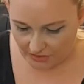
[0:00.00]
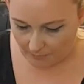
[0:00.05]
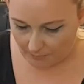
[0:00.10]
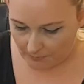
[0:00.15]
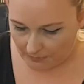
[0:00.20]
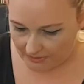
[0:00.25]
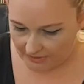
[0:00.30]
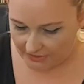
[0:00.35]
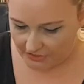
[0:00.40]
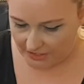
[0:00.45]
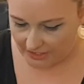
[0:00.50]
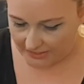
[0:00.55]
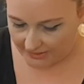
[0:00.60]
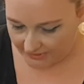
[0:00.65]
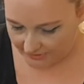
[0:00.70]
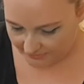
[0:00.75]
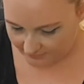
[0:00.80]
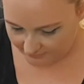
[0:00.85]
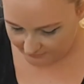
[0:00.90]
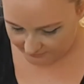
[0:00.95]
jumper
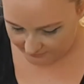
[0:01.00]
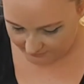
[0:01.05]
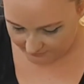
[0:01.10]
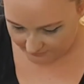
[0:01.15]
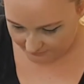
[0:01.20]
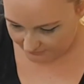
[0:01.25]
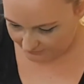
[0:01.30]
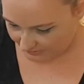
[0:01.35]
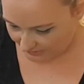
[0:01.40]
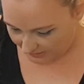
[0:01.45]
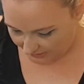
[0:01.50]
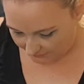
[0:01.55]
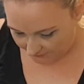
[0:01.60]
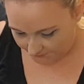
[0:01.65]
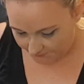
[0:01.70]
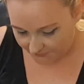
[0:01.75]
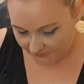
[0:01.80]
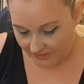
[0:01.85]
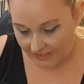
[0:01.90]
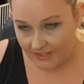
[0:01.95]
jacket. Yeah,
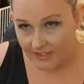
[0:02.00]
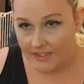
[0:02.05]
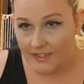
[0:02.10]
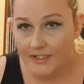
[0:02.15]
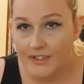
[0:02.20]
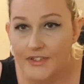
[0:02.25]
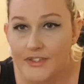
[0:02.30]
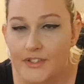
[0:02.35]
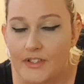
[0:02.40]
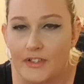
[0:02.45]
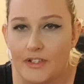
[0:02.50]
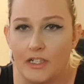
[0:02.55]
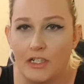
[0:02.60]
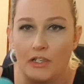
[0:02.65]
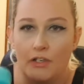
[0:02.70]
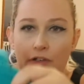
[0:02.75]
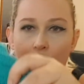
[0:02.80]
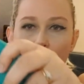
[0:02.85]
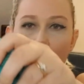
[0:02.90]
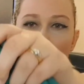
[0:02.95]
it's got a
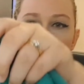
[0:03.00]
logo